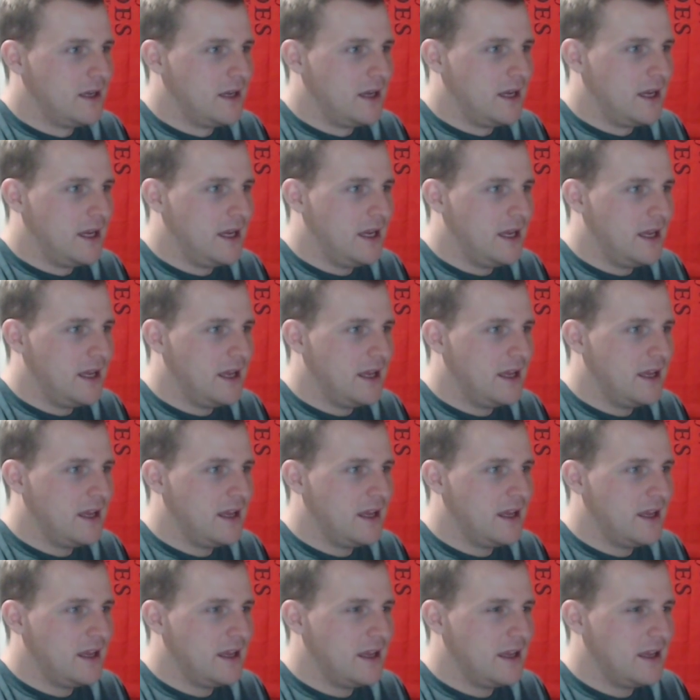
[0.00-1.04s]

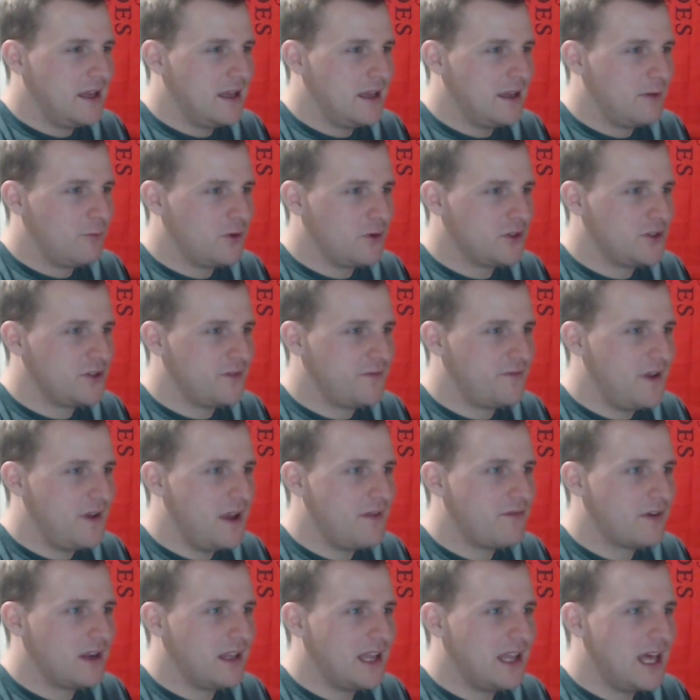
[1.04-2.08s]
What's your
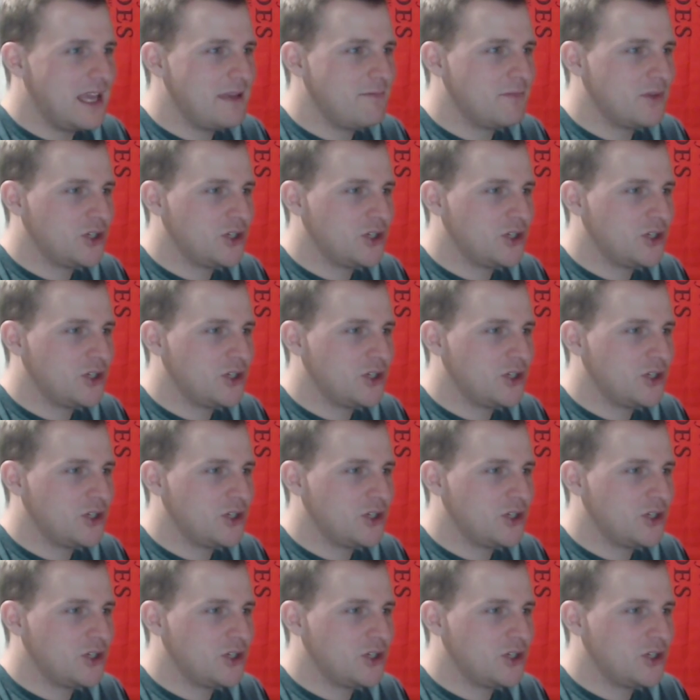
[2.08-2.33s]
favorite light